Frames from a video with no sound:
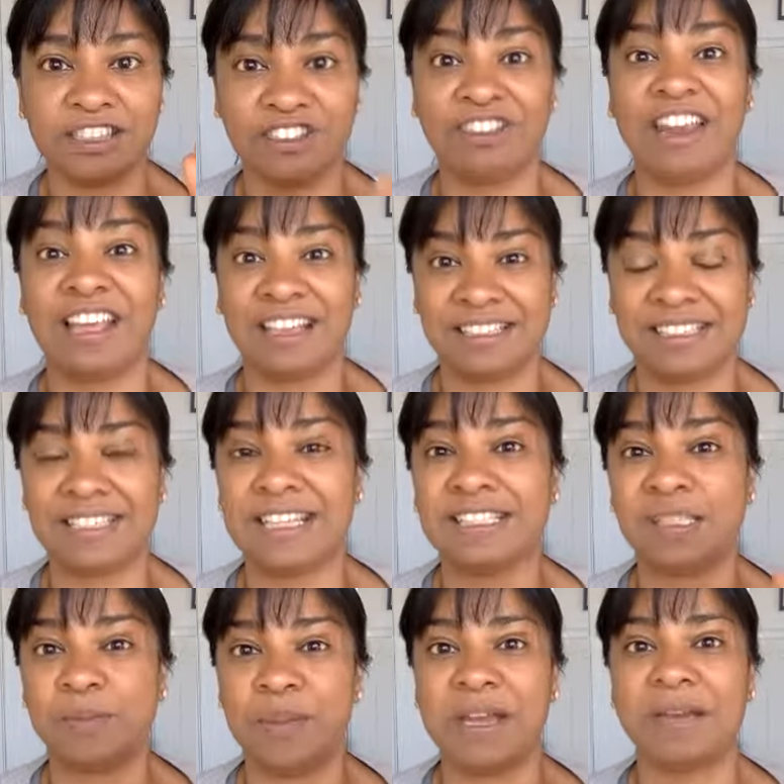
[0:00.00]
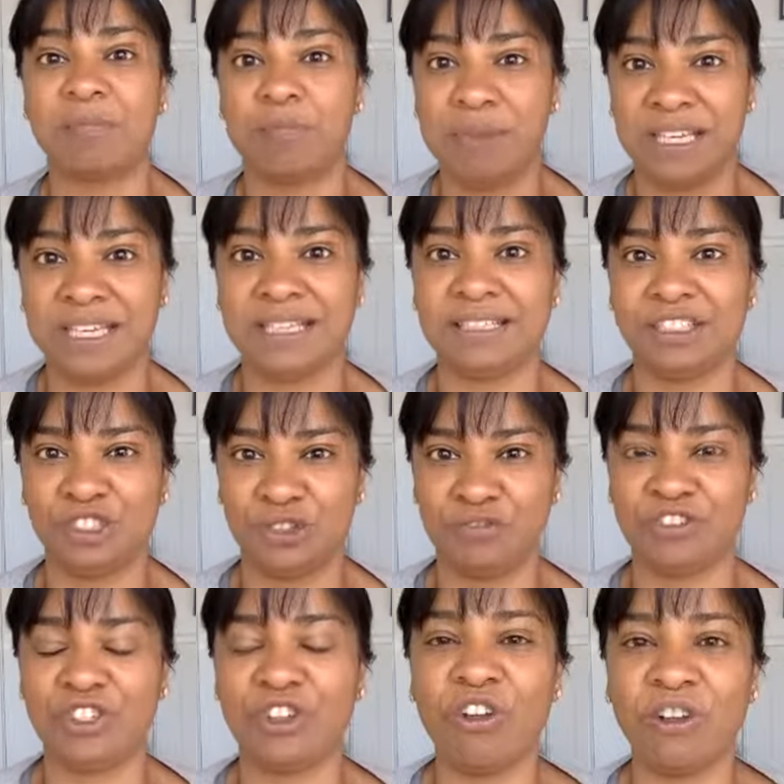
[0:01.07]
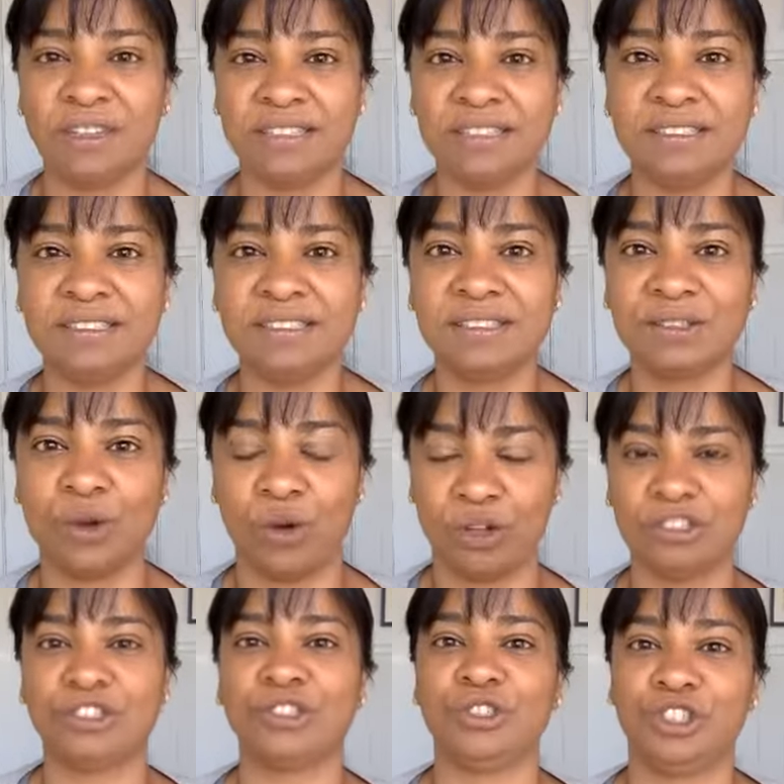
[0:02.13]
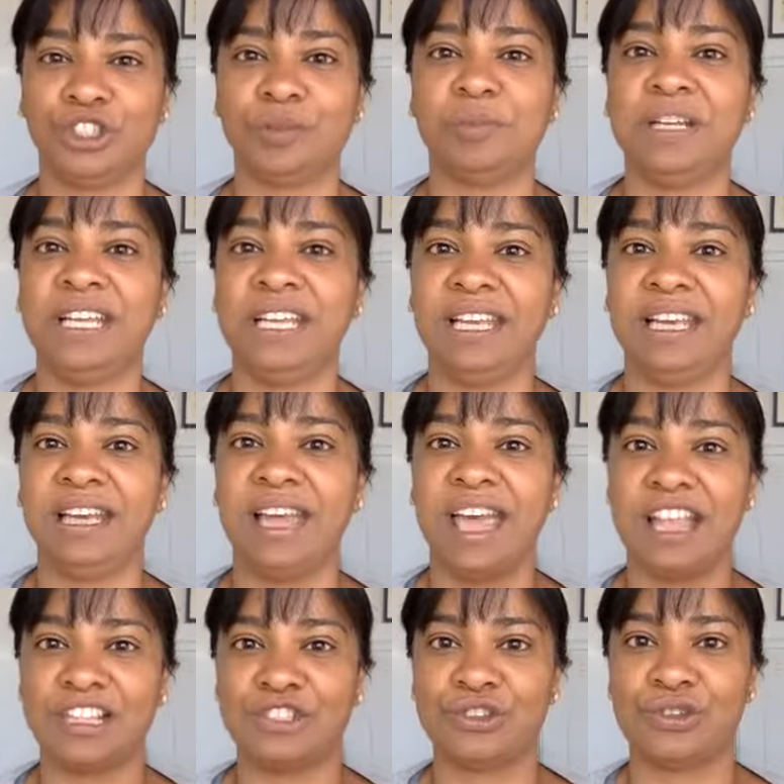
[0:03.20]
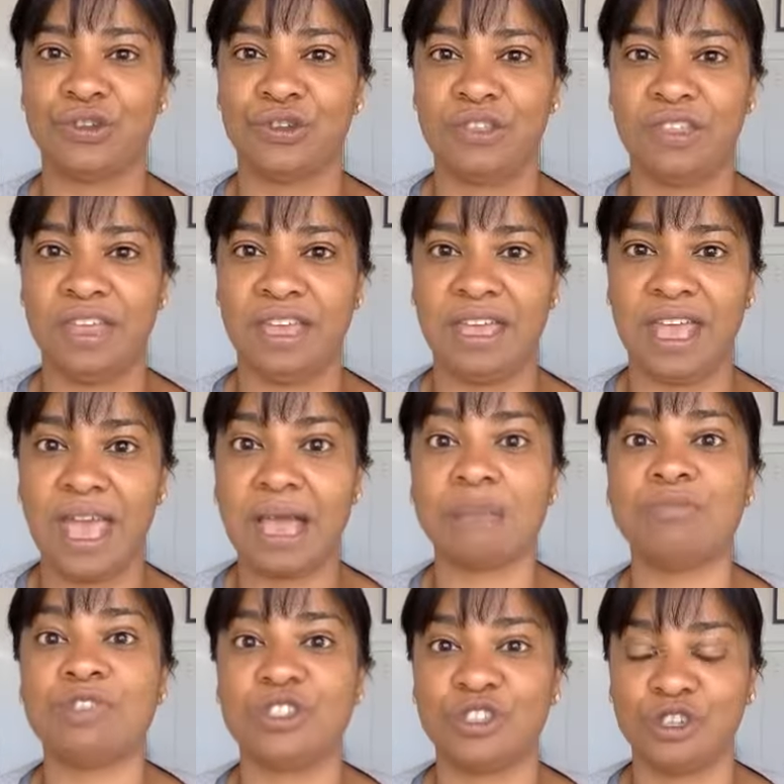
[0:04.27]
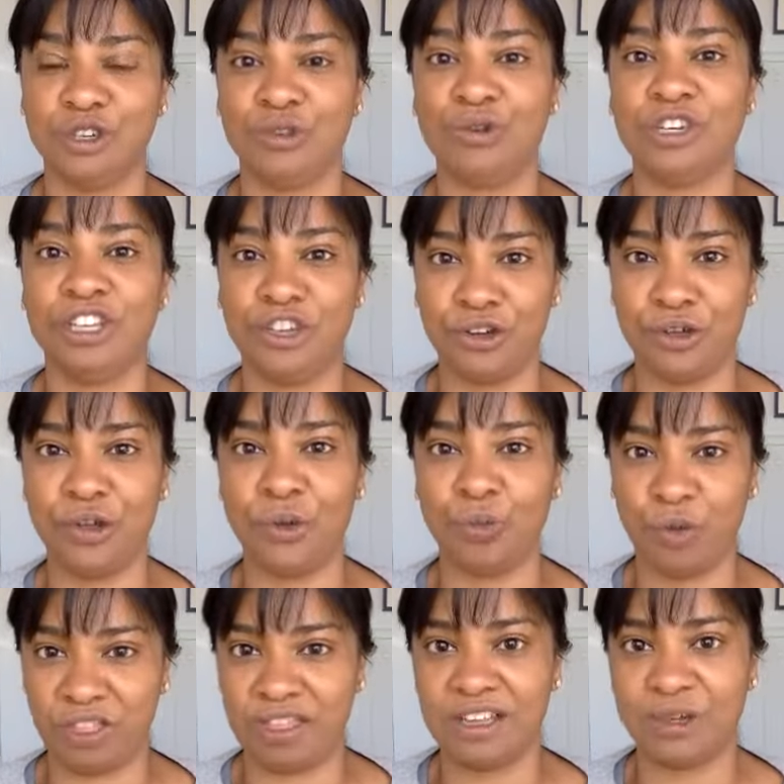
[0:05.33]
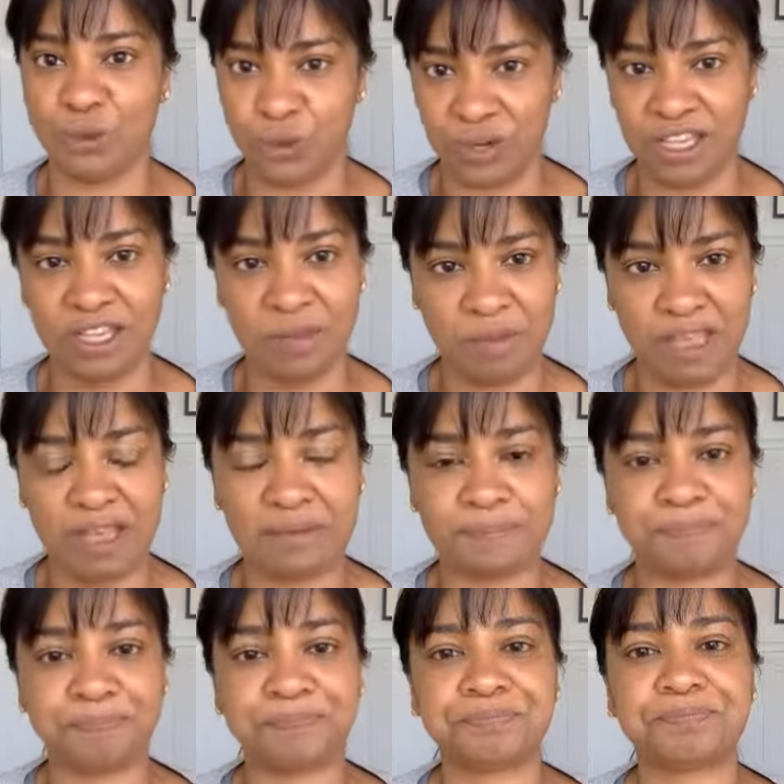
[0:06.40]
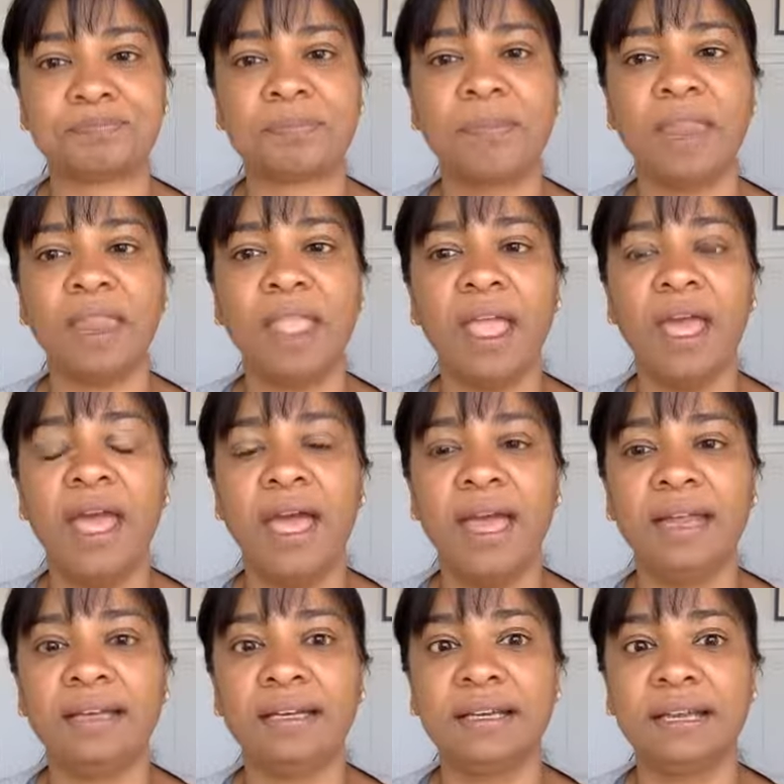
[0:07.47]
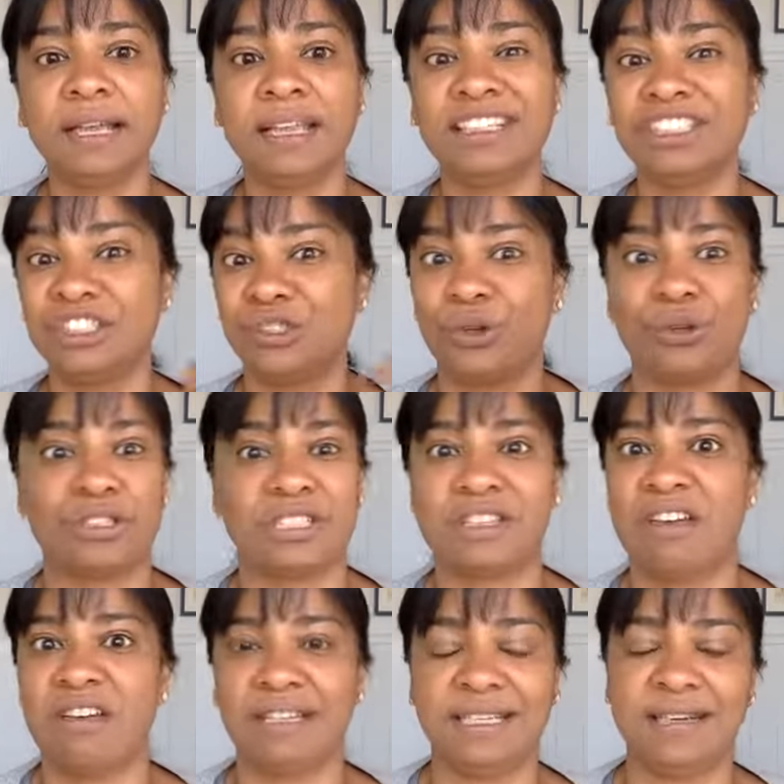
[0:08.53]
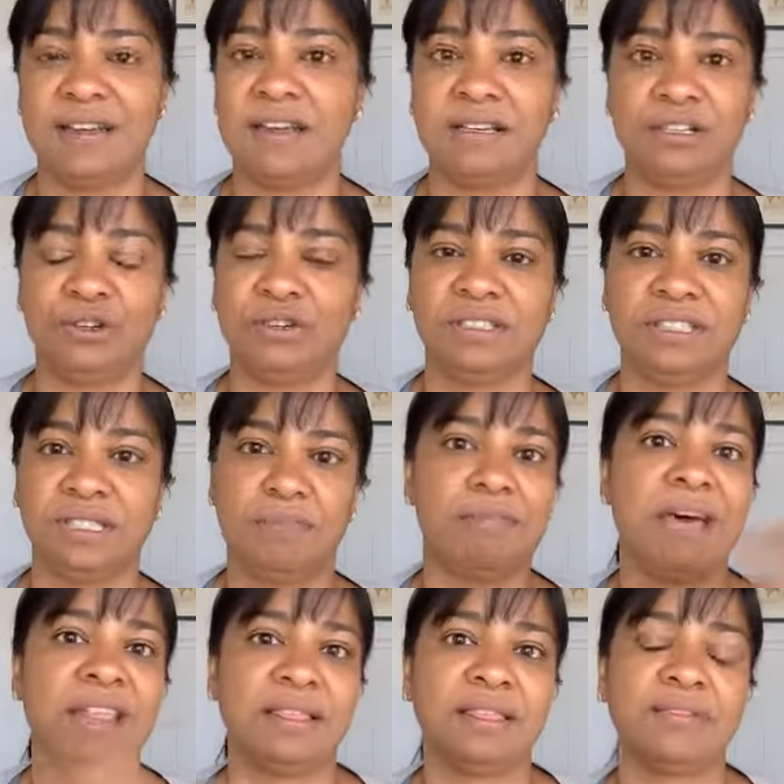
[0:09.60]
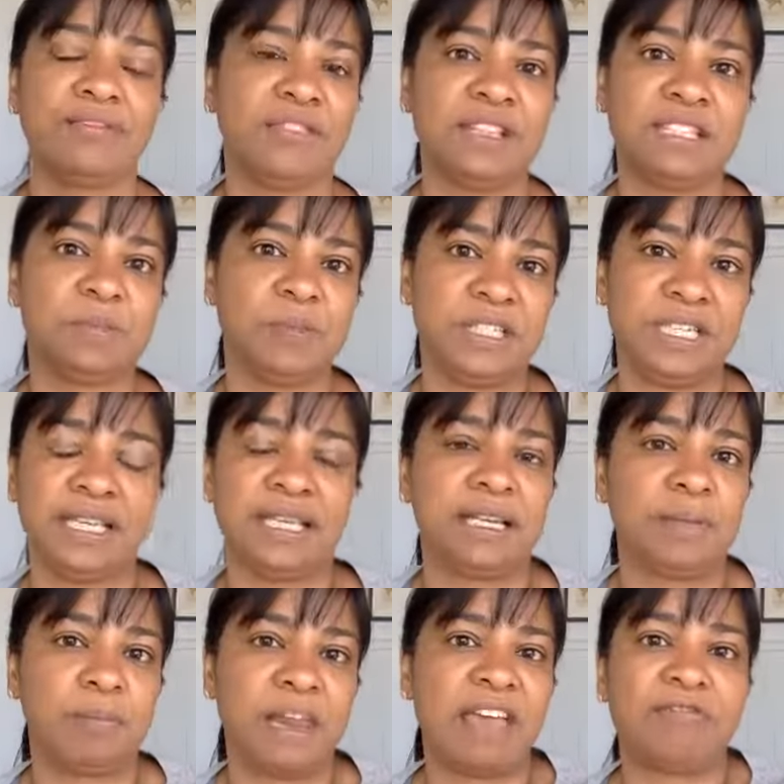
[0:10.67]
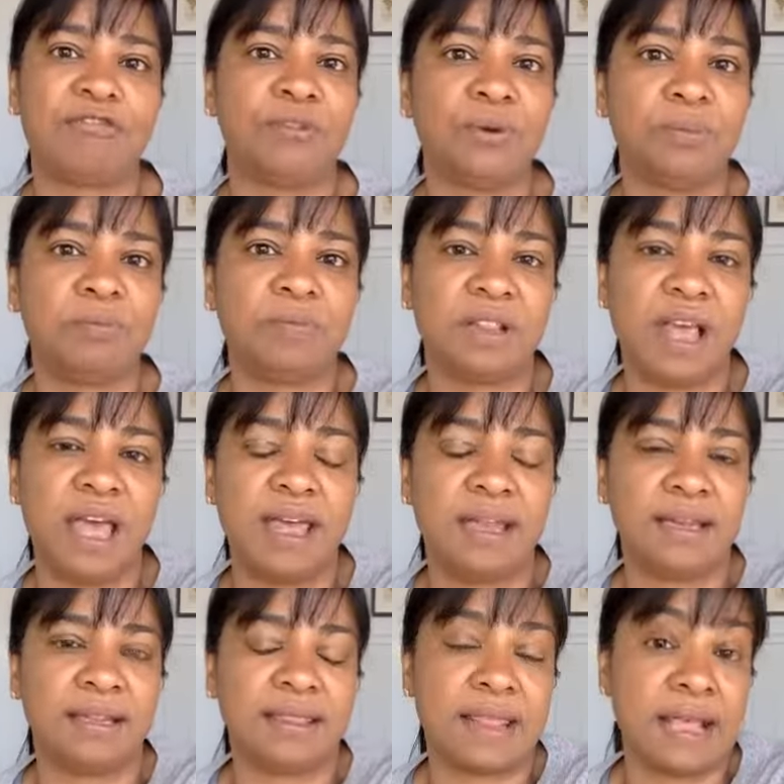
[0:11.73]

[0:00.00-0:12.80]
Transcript: like I said, spent billions of dollars on social media, and so they absolutely know what they're talking about. And it just costs $99 a month for this particular platform, and